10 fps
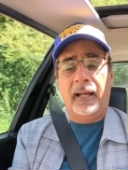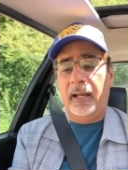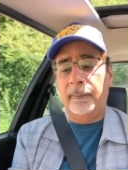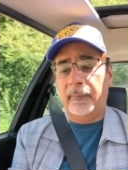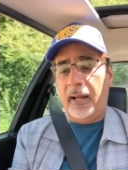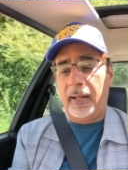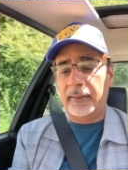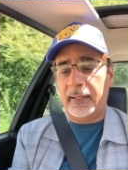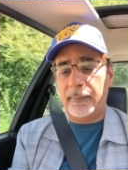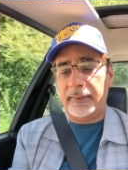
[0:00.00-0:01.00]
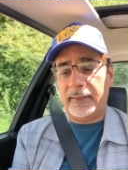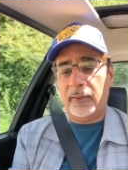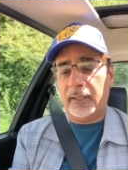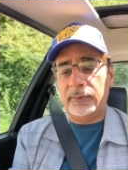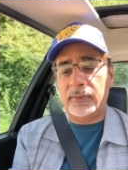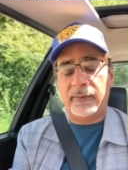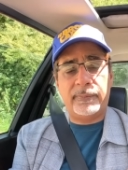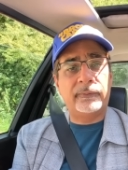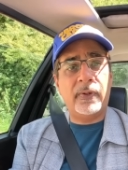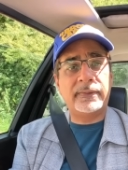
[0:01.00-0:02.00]
um, I, they may say, okay, you don't have
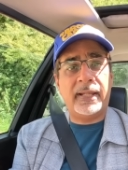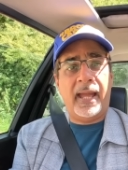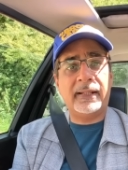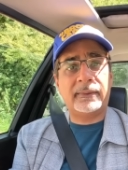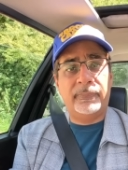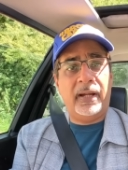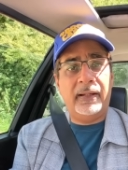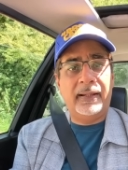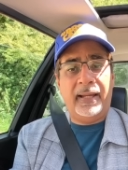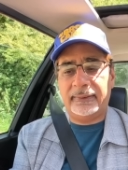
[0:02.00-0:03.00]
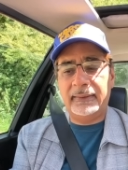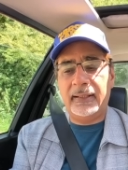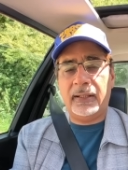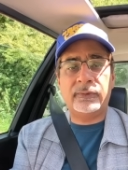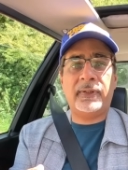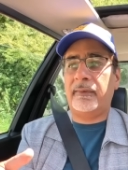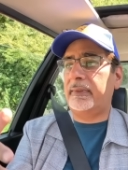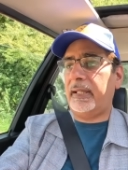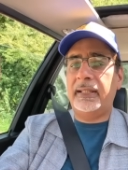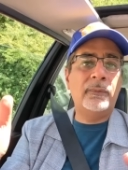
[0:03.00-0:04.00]
to pay road tax, but actually I could drive
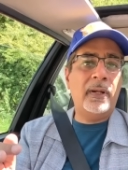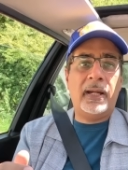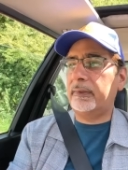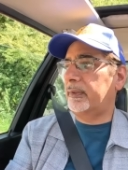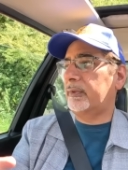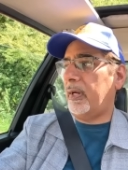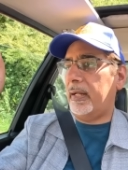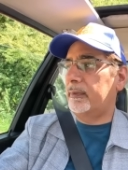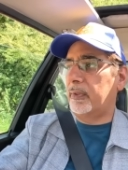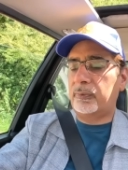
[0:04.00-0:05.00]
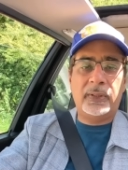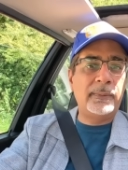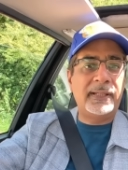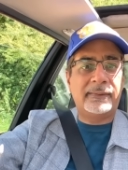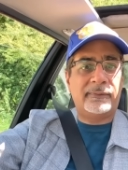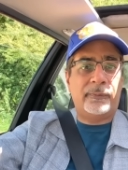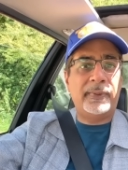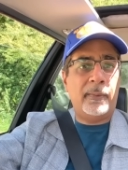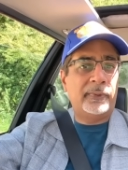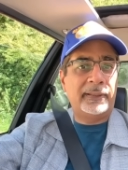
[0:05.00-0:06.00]
this anywhere. I could just go out, you know, 20 minutes from
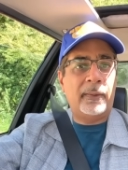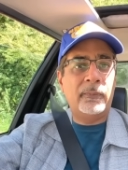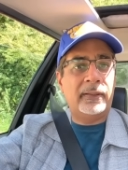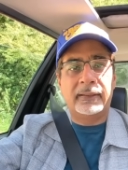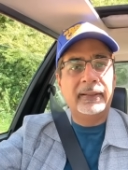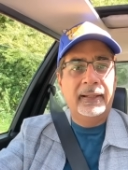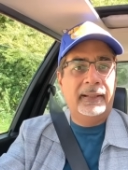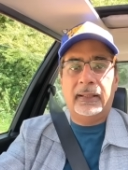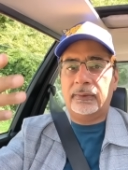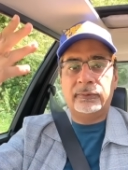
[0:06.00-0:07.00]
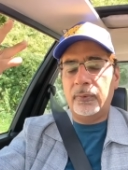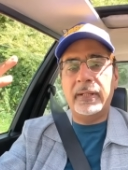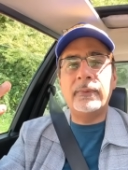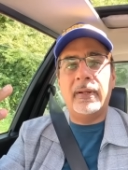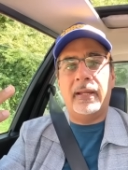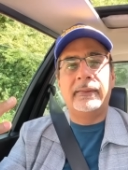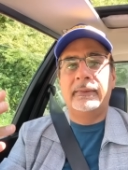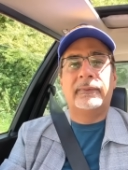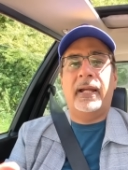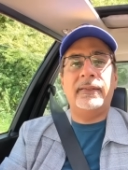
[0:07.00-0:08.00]
me, I'm on the M1 and I could go anywhere
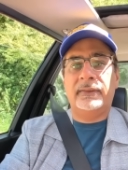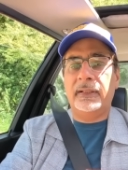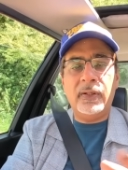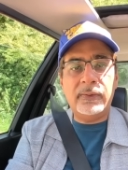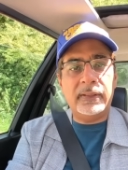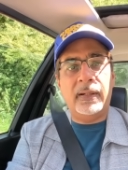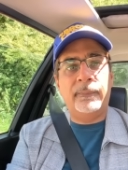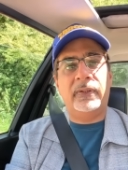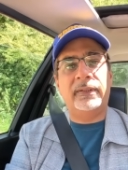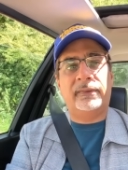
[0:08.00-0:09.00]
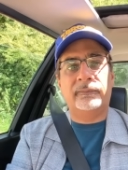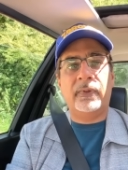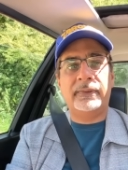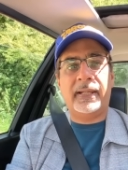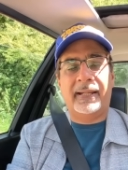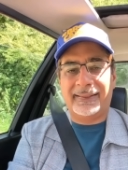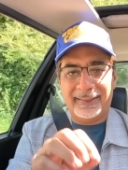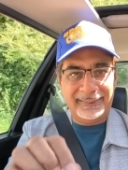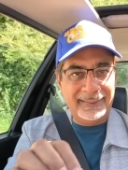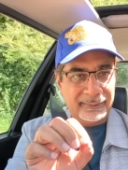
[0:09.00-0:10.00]
right? So they're not going to abolish the road tax,
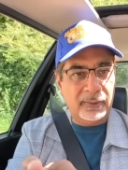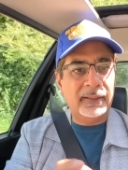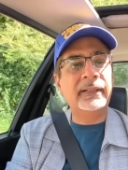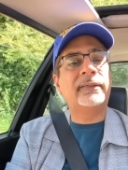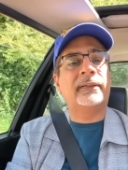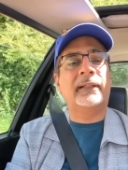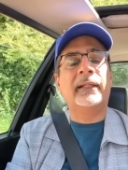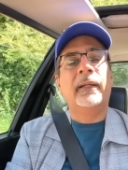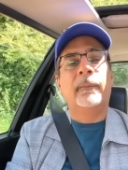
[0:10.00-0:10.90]
at least not initially.